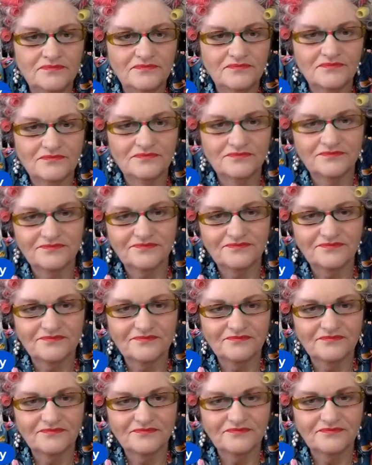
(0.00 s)
We'll say it was the
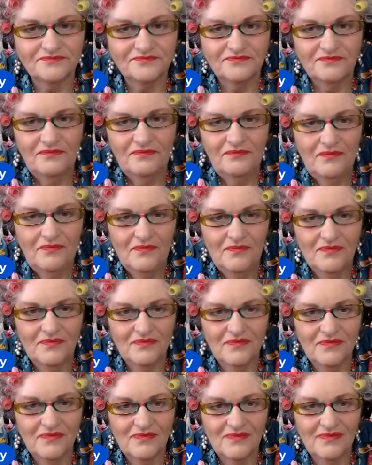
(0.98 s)
title and the
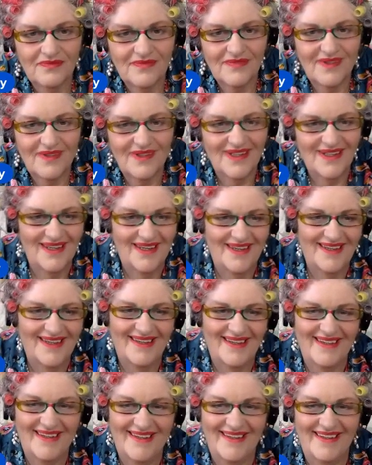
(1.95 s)
thumbnail. I think that sounds more.
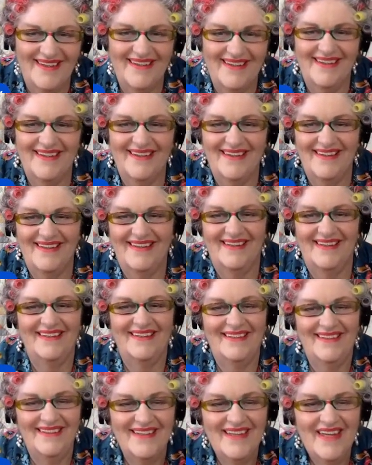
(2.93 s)

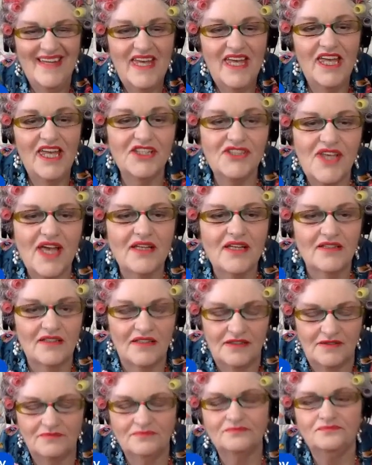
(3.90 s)
Then we'd have to pay him
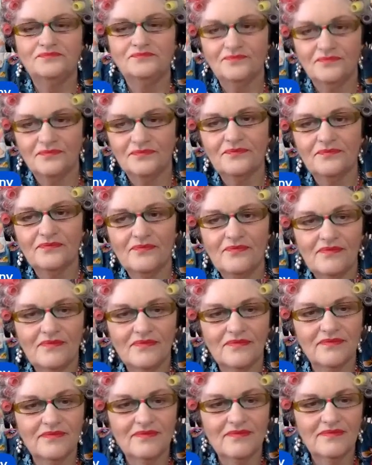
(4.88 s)
any royalties. We'd have to
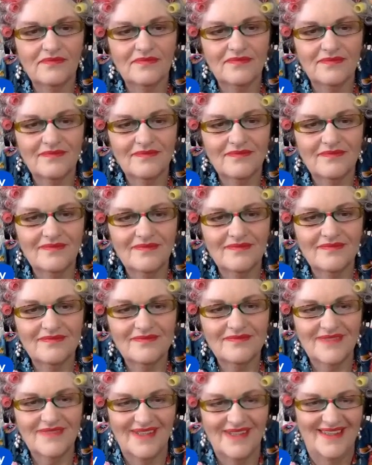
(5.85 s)
pay him any royalties
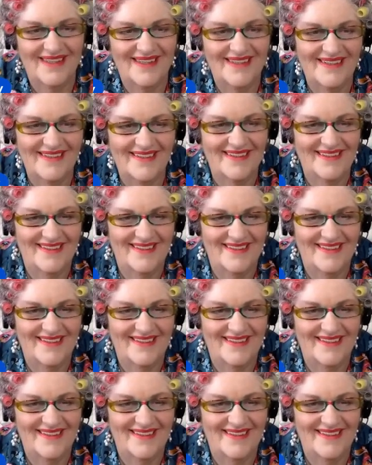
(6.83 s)
then. So,